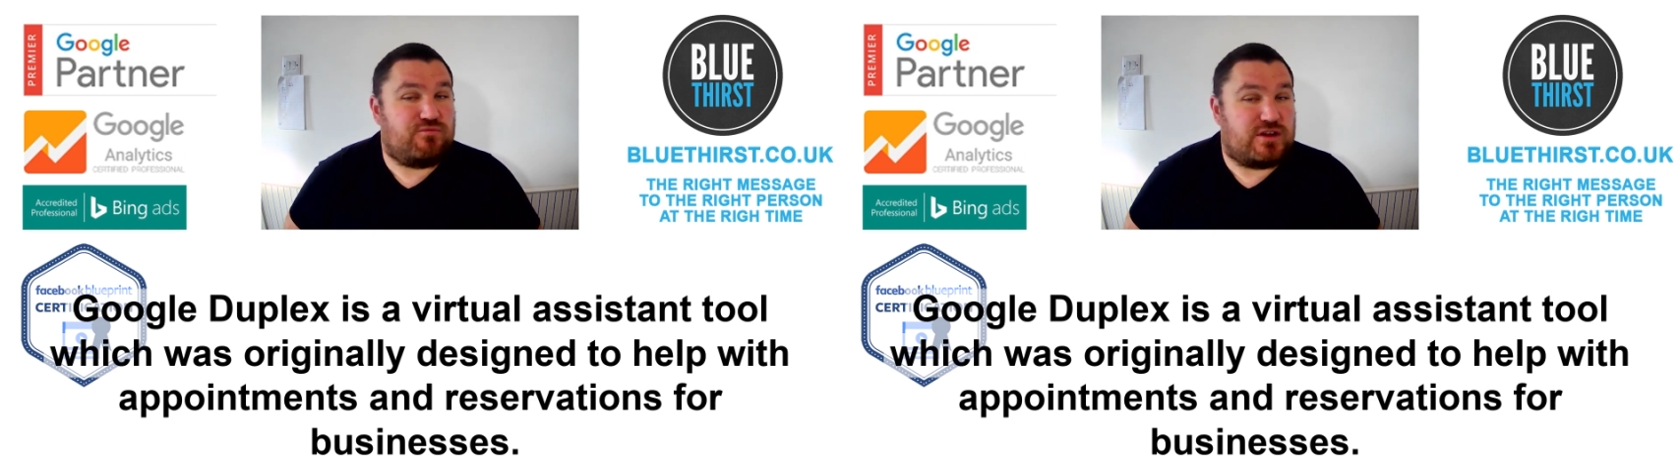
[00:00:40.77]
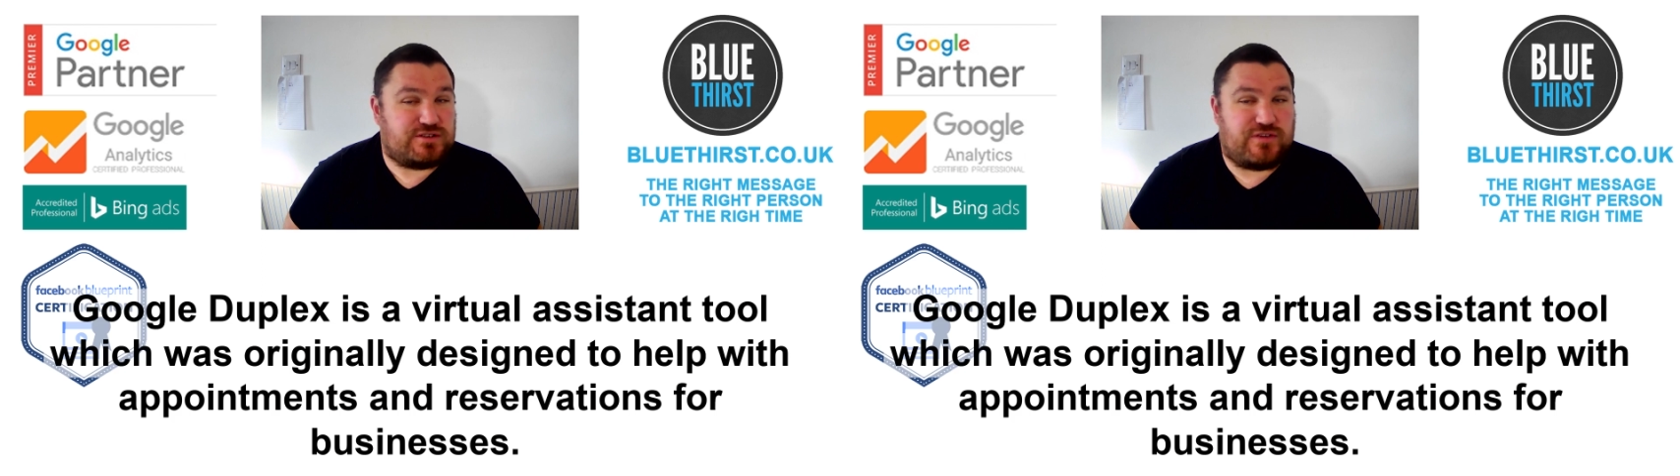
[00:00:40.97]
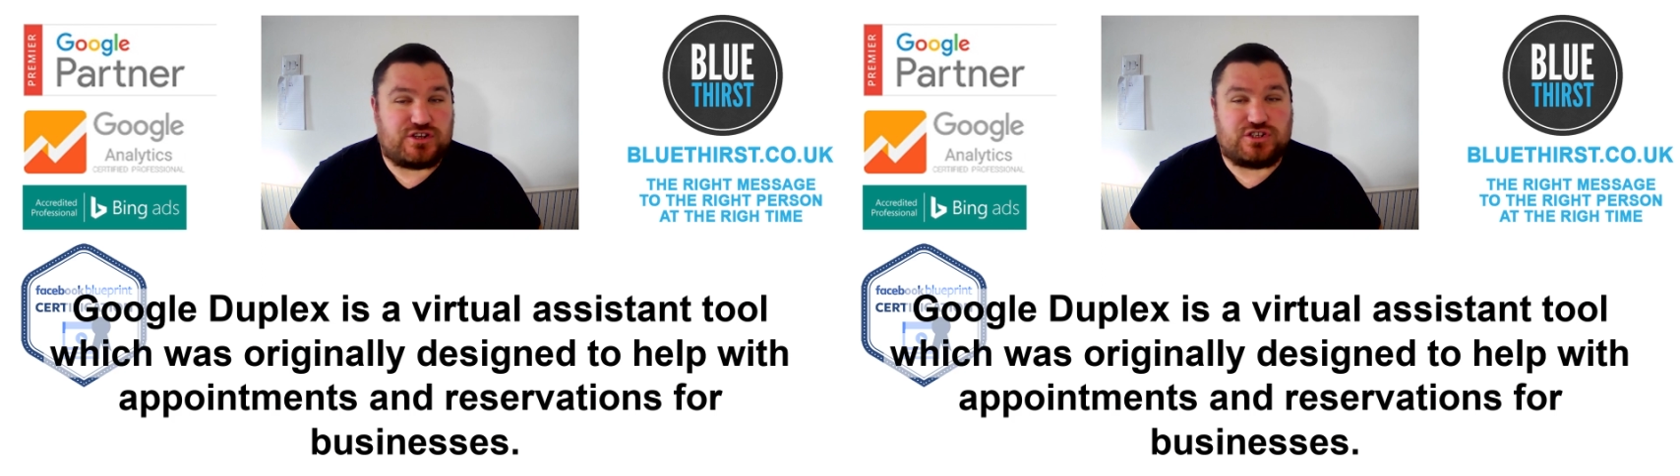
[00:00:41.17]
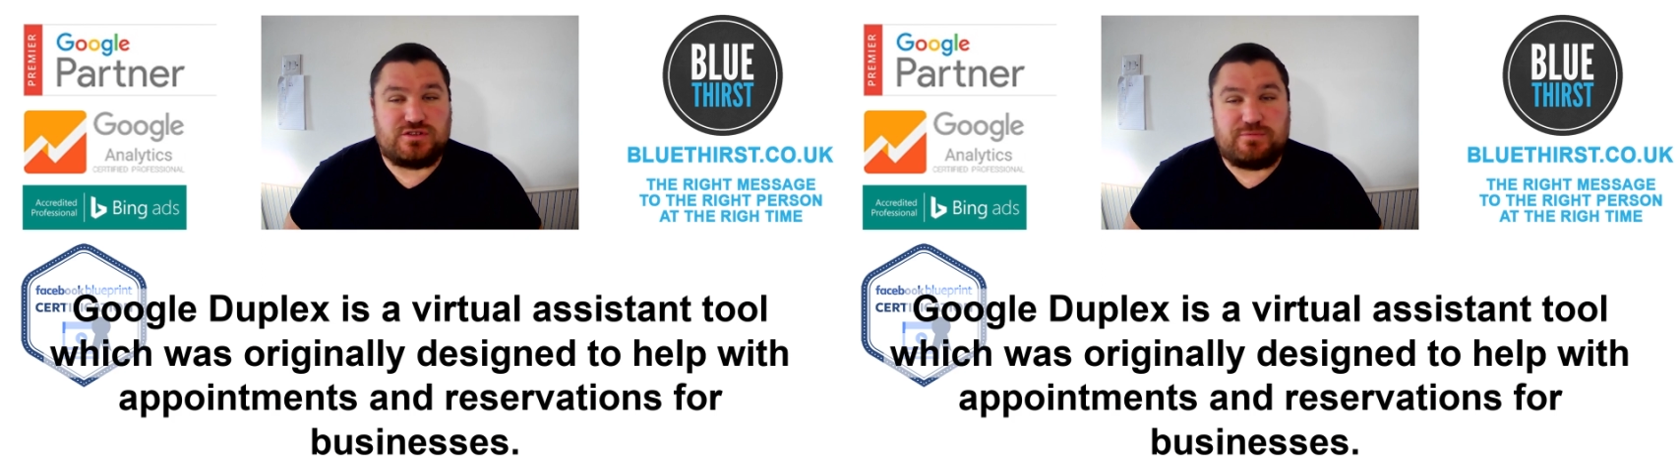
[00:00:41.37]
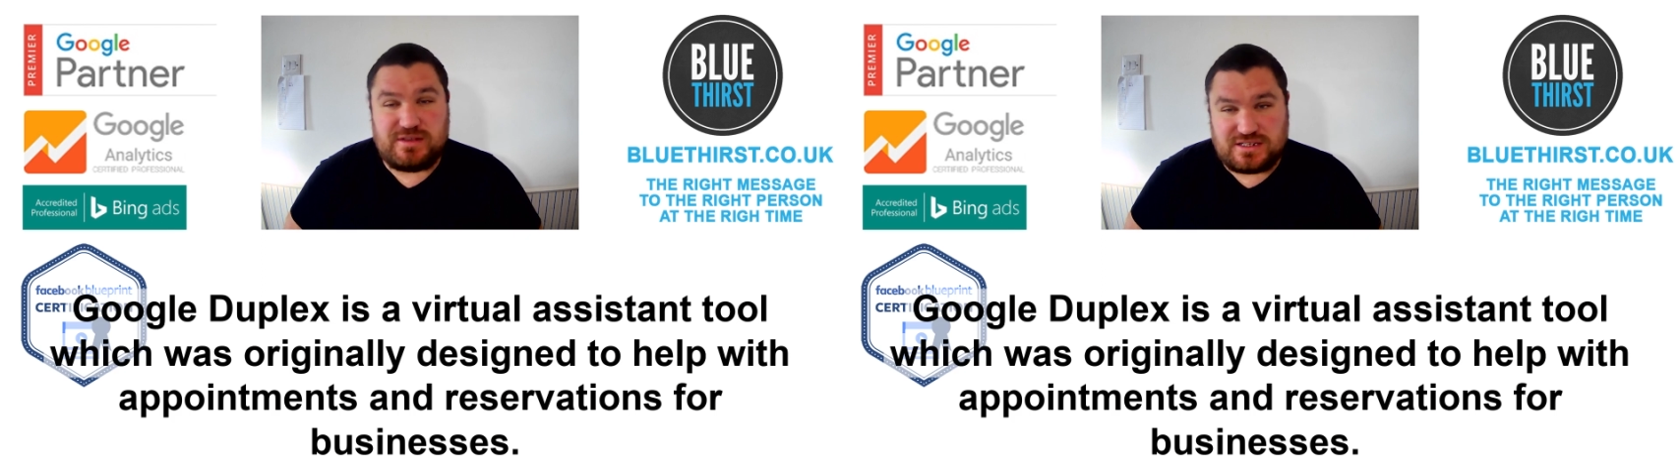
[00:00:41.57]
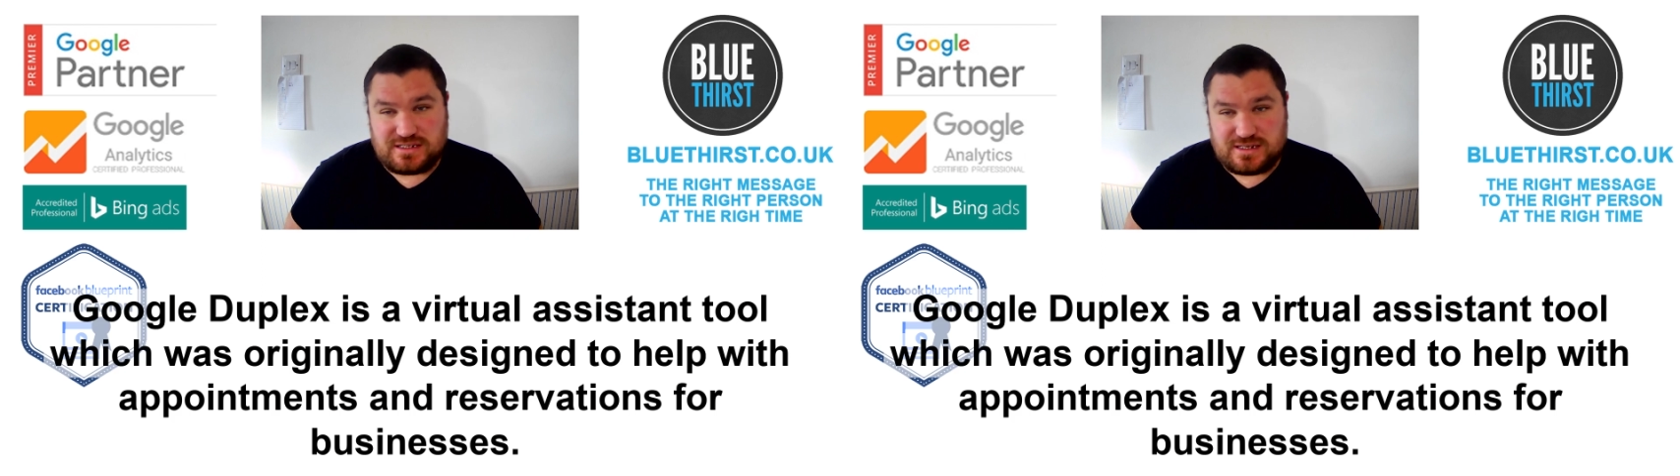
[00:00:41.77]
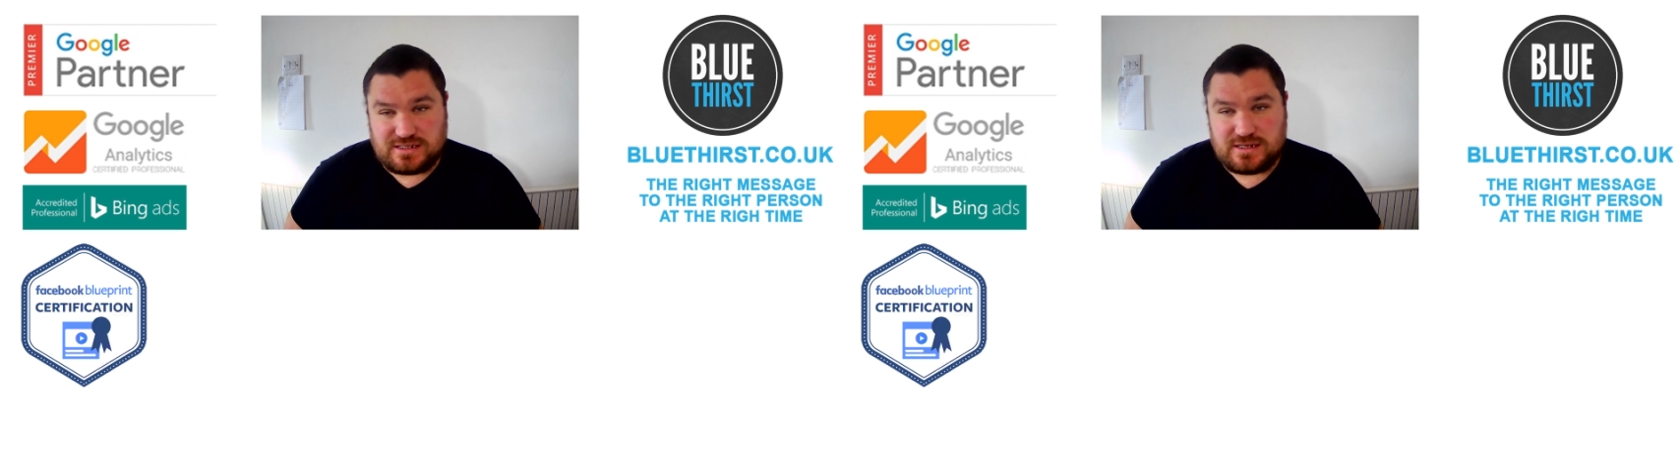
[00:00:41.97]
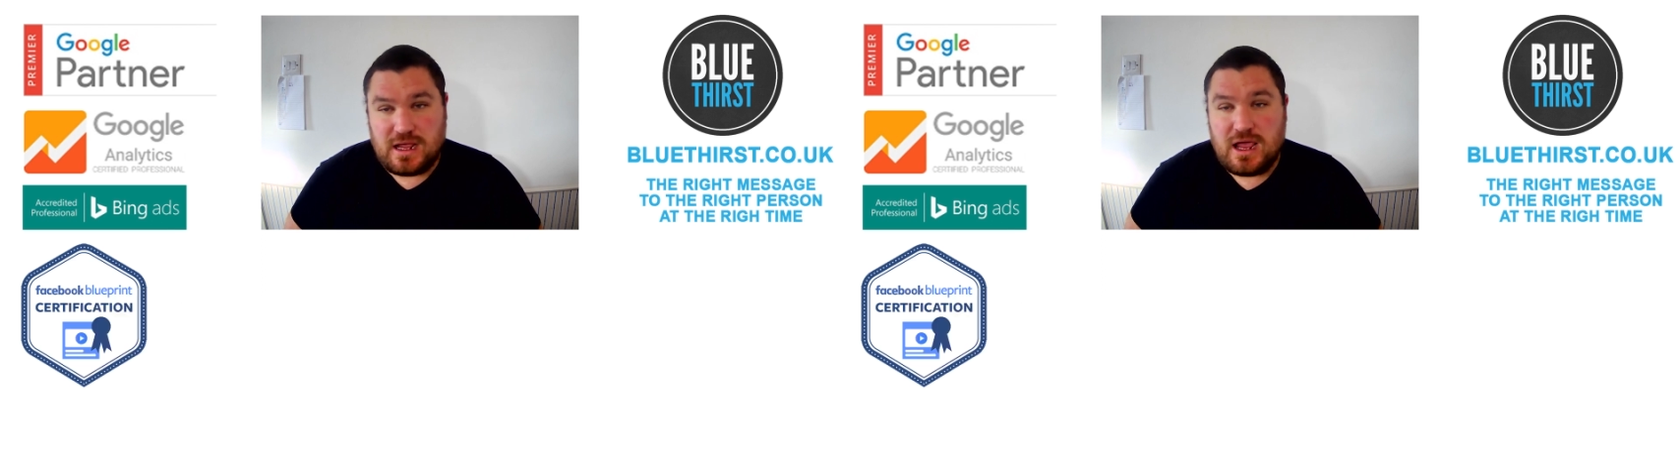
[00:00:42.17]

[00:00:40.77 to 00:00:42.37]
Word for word: reservations for businesses.